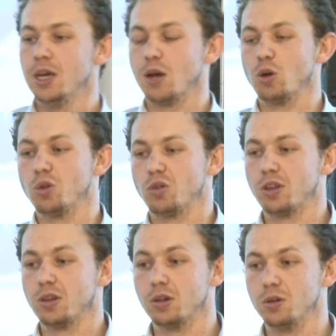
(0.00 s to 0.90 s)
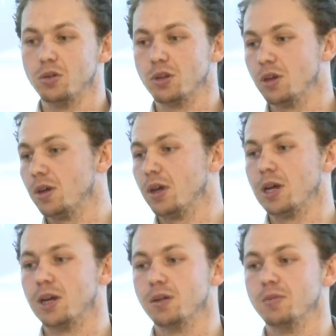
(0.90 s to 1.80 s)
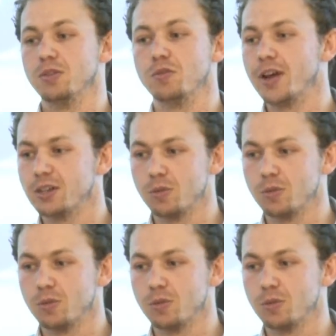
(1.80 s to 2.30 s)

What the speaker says: And we want this to include different vector